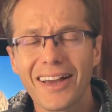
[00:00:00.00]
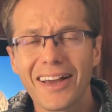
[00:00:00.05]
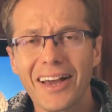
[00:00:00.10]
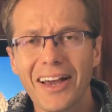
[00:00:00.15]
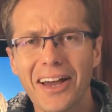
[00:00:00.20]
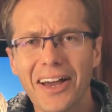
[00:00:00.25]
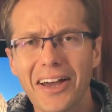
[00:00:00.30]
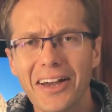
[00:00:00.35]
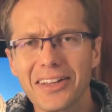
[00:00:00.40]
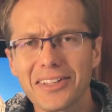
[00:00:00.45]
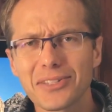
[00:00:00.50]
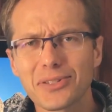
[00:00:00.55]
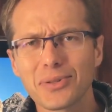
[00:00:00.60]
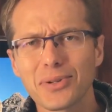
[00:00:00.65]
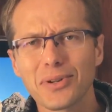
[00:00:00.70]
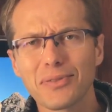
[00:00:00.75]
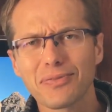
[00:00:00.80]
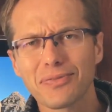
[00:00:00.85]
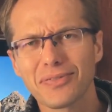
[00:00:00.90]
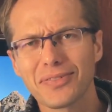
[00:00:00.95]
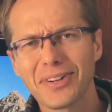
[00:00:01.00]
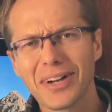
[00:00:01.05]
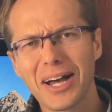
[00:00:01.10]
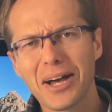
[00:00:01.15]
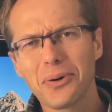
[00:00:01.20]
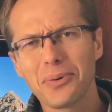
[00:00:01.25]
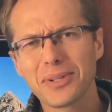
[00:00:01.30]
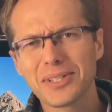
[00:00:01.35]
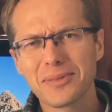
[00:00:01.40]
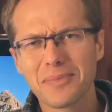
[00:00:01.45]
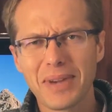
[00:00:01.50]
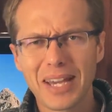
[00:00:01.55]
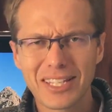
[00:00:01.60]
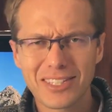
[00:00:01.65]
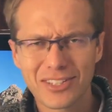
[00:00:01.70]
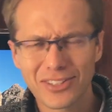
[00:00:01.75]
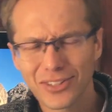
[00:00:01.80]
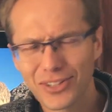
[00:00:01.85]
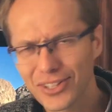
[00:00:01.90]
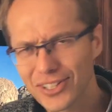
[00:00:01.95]
Uh, it's sort of I always
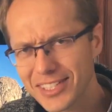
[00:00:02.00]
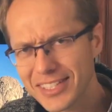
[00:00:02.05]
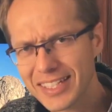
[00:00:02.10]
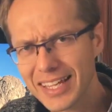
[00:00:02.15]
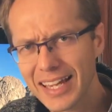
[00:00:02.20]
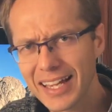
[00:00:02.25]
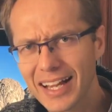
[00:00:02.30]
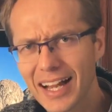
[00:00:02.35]
imagine God saying,